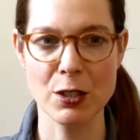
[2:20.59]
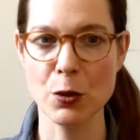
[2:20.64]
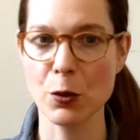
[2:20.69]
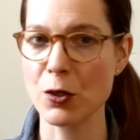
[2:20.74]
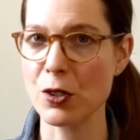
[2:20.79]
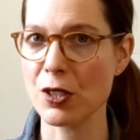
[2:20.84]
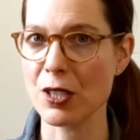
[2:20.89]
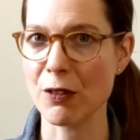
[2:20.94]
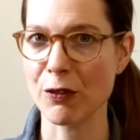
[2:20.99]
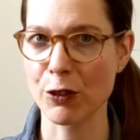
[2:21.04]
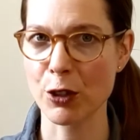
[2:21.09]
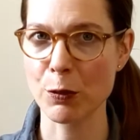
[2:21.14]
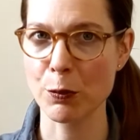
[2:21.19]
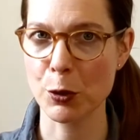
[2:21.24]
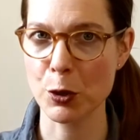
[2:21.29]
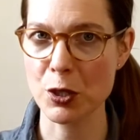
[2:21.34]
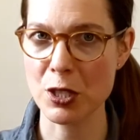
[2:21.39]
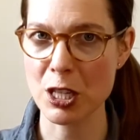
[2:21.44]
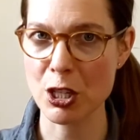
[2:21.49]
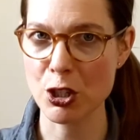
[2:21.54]
those
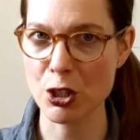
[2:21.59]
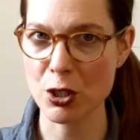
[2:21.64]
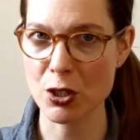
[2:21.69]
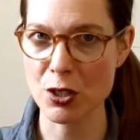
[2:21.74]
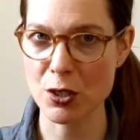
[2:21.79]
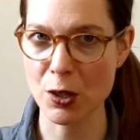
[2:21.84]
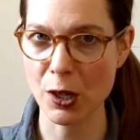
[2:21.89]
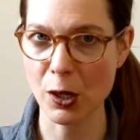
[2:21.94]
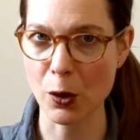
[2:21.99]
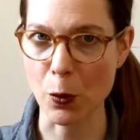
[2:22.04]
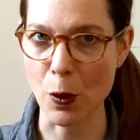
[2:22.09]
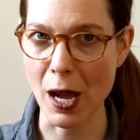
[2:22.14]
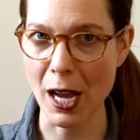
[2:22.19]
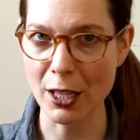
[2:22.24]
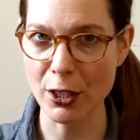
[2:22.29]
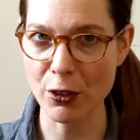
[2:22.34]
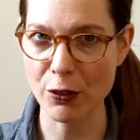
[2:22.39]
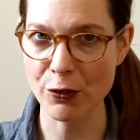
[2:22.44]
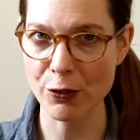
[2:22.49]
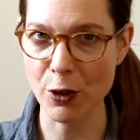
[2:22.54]
different positions
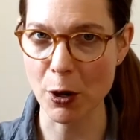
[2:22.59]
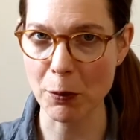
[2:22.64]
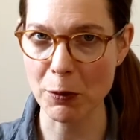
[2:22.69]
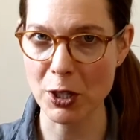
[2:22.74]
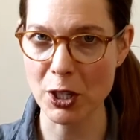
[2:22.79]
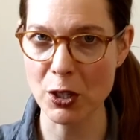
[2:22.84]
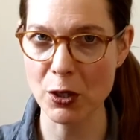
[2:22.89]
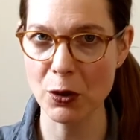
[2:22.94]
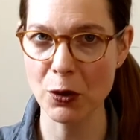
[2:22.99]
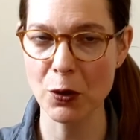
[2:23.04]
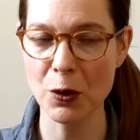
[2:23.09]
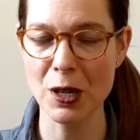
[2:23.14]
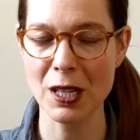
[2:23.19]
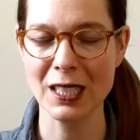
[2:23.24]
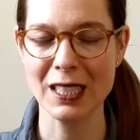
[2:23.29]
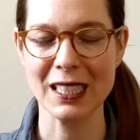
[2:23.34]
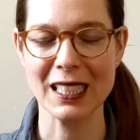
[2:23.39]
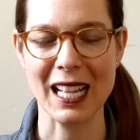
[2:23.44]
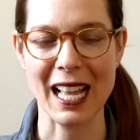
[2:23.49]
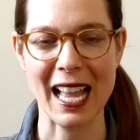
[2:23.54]
require from you,
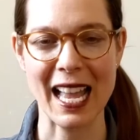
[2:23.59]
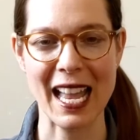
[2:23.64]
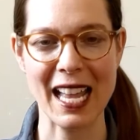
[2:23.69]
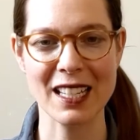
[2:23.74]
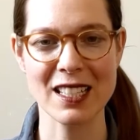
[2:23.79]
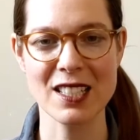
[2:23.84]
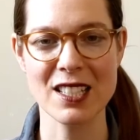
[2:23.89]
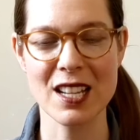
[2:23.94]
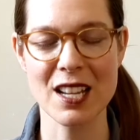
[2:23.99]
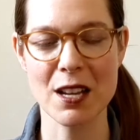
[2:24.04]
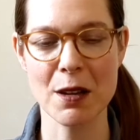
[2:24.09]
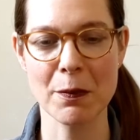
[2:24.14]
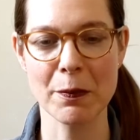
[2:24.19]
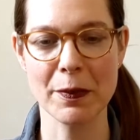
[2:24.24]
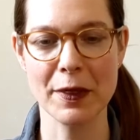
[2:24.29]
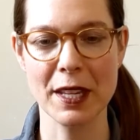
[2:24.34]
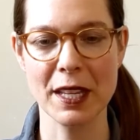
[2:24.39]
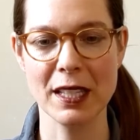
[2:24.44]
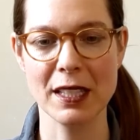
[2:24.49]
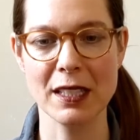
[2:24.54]
and
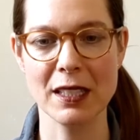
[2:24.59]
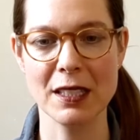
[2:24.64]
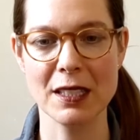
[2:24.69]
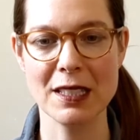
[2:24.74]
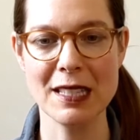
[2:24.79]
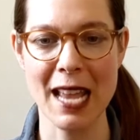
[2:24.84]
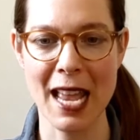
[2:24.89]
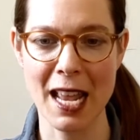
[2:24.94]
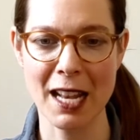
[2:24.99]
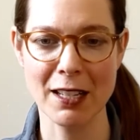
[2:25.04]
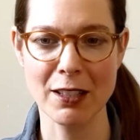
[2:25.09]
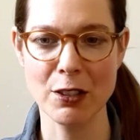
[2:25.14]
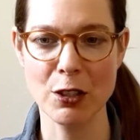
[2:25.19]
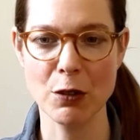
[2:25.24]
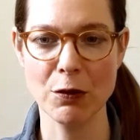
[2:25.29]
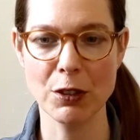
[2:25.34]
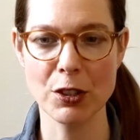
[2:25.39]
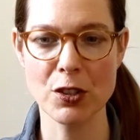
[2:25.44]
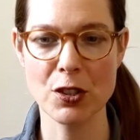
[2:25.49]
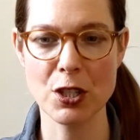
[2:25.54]
um, then
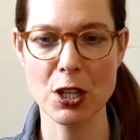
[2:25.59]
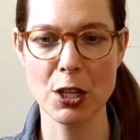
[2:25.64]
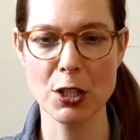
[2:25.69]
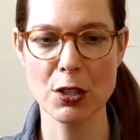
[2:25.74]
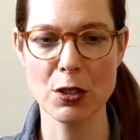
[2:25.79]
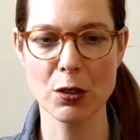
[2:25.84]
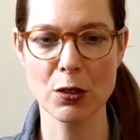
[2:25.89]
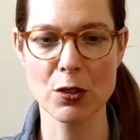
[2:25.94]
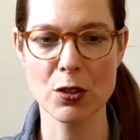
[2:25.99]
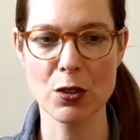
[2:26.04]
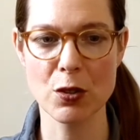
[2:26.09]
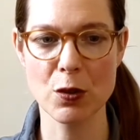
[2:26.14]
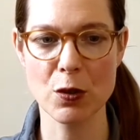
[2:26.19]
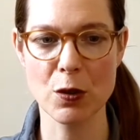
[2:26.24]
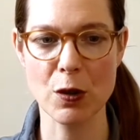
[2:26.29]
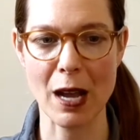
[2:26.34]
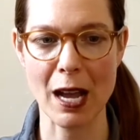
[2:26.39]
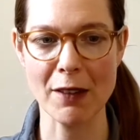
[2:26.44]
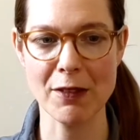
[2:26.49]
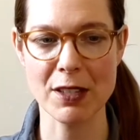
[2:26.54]
you will start to
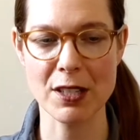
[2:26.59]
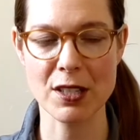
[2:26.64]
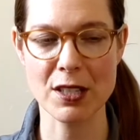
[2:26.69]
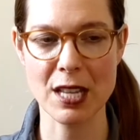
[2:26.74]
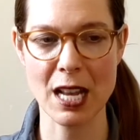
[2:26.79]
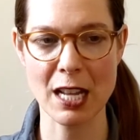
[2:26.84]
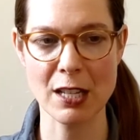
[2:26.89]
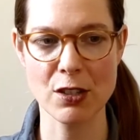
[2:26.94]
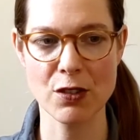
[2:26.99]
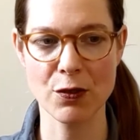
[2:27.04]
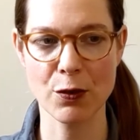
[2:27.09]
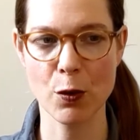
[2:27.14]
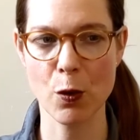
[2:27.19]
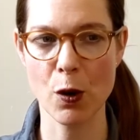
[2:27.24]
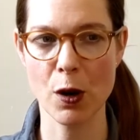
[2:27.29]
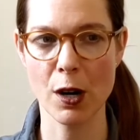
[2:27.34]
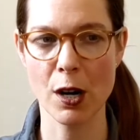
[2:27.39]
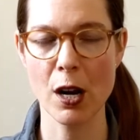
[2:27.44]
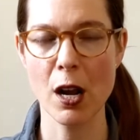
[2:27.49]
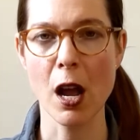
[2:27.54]
also have a sense
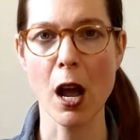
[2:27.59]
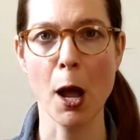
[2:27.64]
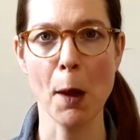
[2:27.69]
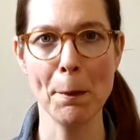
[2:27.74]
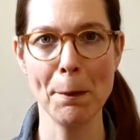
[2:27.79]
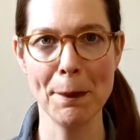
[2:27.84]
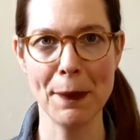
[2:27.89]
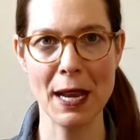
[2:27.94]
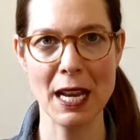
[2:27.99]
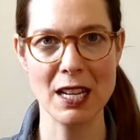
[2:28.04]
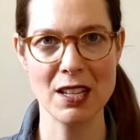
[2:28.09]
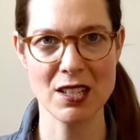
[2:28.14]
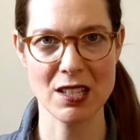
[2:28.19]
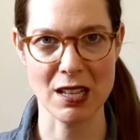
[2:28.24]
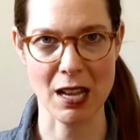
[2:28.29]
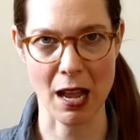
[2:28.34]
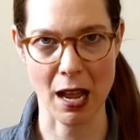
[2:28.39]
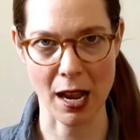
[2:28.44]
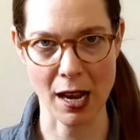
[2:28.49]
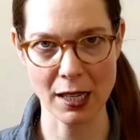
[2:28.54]
for a
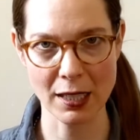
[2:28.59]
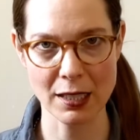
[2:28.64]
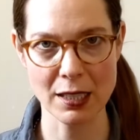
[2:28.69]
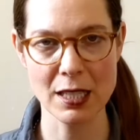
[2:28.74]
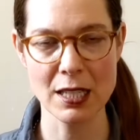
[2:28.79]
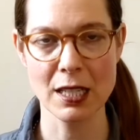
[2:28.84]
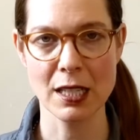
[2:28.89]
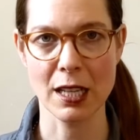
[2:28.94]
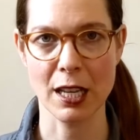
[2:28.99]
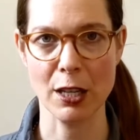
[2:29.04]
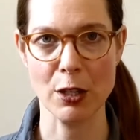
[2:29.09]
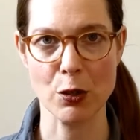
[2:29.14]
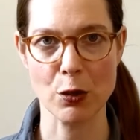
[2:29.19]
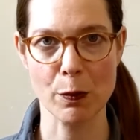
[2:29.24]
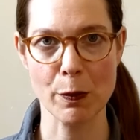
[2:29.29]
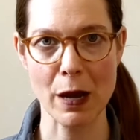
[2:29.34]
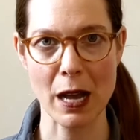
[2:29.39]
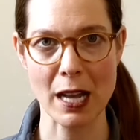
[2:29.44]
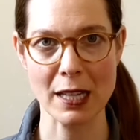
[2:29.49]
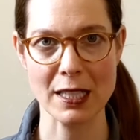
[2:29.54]
baseline in
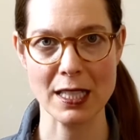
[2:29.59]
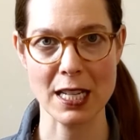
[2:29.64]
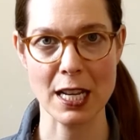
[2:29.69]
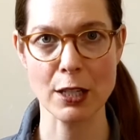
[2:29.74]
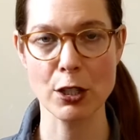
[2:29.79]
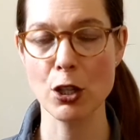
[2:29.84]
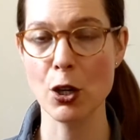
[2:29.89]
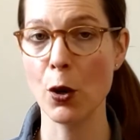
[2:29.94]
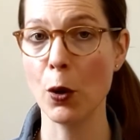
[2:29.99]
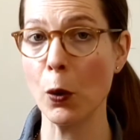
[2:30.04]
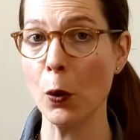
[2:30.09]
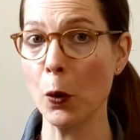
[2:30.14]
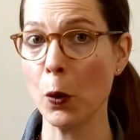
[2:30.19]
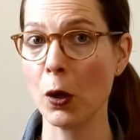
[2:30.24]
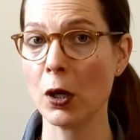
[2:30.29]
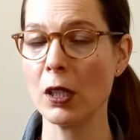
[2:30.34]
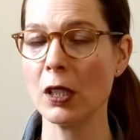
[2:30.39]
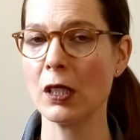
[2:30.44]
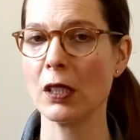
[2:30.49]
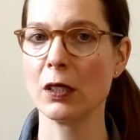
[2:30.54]
your body and
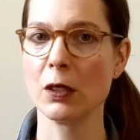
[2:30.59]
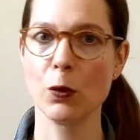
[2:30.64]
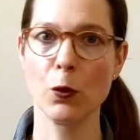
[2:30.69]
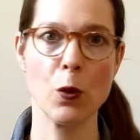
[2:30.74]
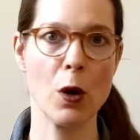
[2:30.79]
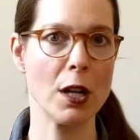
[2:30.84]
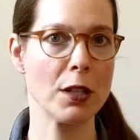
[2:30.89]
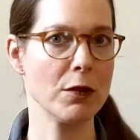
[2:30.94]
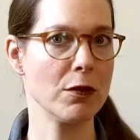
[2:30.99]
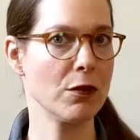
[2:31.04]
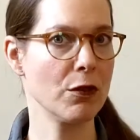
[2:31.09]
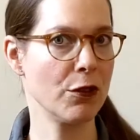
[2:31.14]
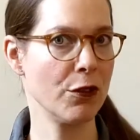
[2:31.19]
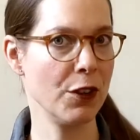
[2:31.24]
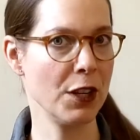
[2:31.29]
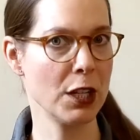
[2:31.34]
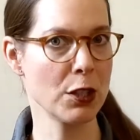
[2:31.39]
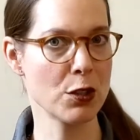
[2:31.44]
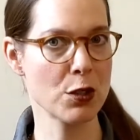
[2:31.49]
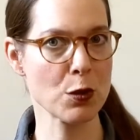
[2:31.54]
know what
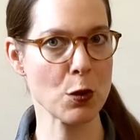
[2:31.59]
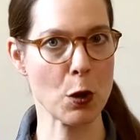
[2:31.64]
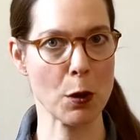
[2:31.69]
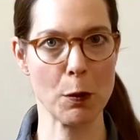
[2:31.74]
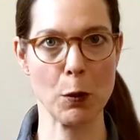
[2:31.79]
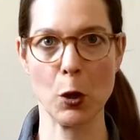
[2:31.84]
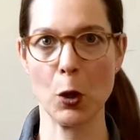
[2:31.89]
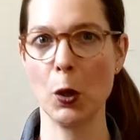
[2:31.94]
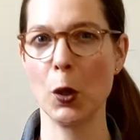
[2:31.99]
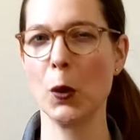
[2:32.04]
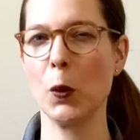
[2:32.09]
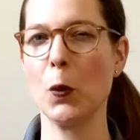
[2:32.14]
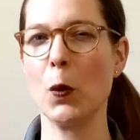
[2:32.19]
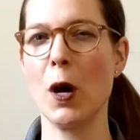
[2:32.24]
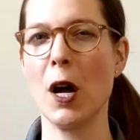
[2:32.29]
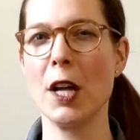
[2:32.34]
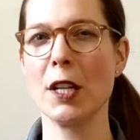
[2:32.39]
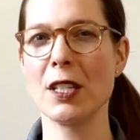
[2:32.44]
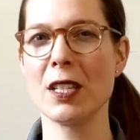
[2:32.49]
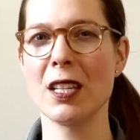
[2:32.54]
feels normal,
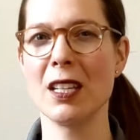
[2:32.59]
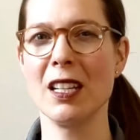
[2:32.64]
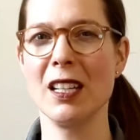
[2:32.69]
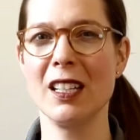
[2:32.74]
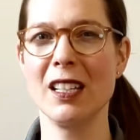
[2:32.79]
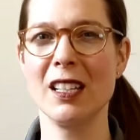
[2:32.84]
what